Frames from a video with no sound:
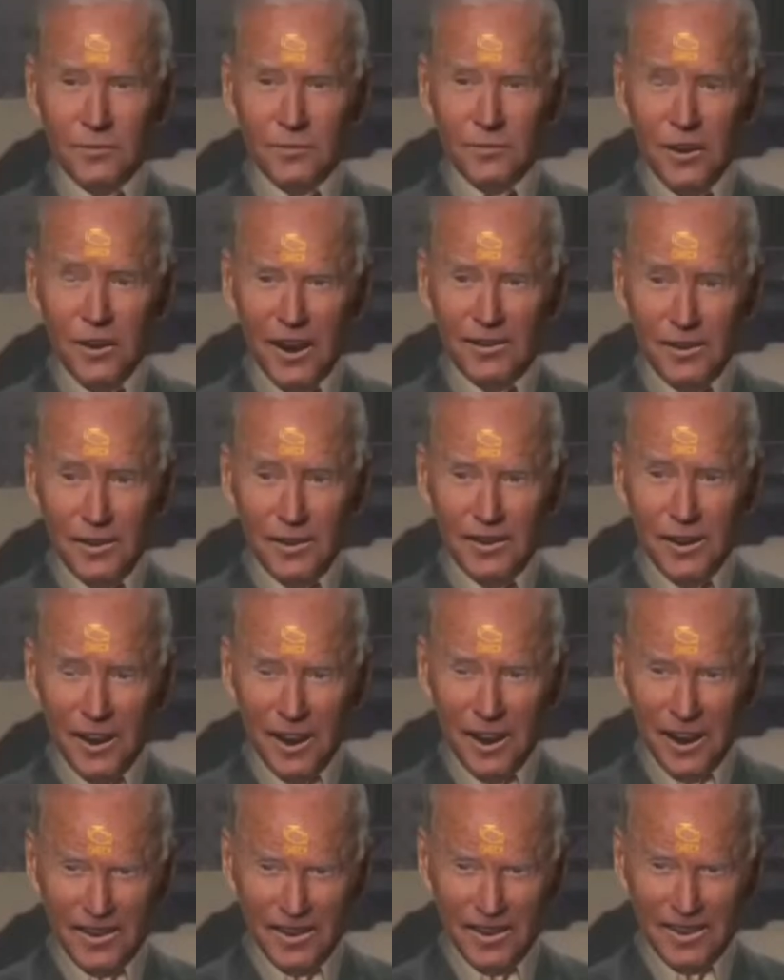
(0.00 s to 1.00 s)
Uh, j- j- uh,
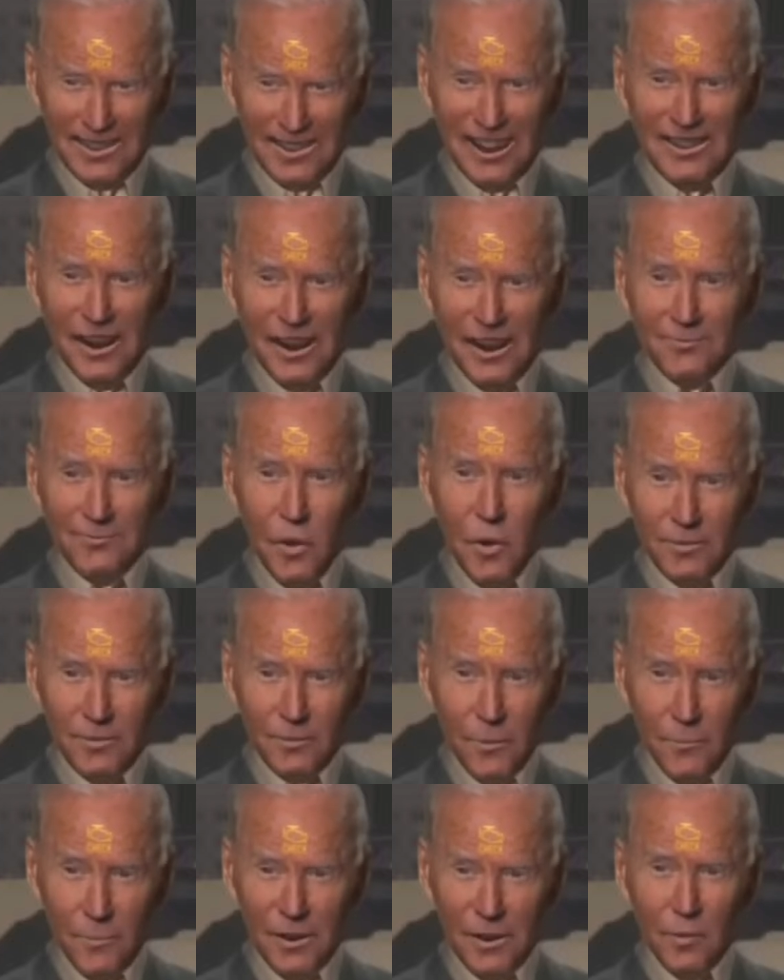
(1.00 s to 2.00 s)
just listen to my voice and
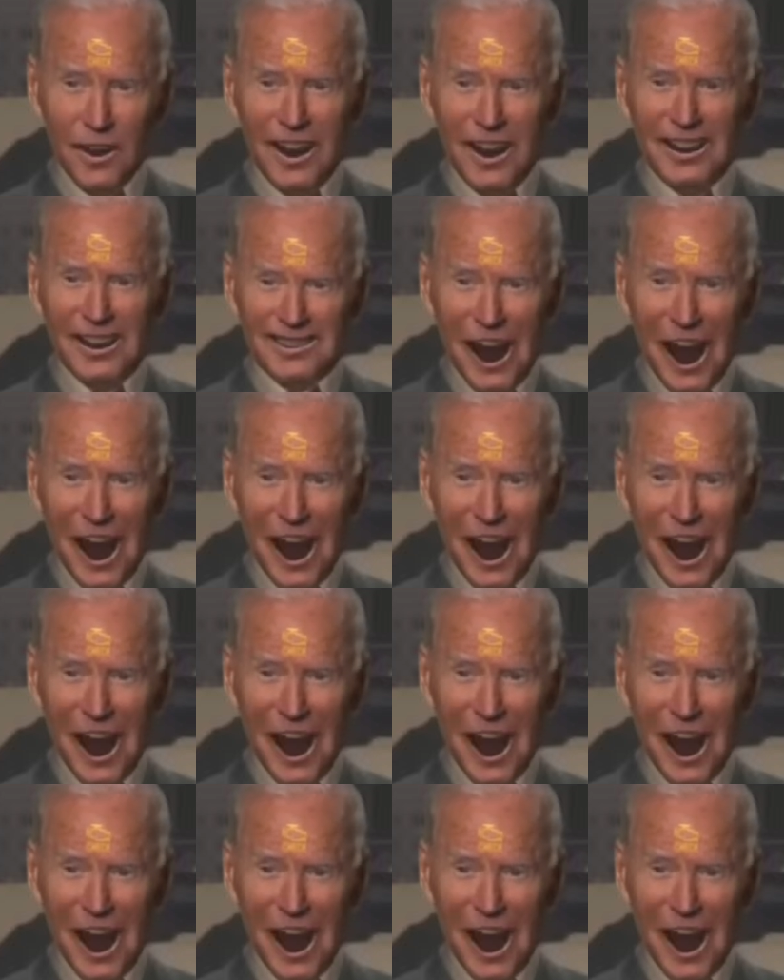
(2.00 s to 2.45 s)
repeat what I say.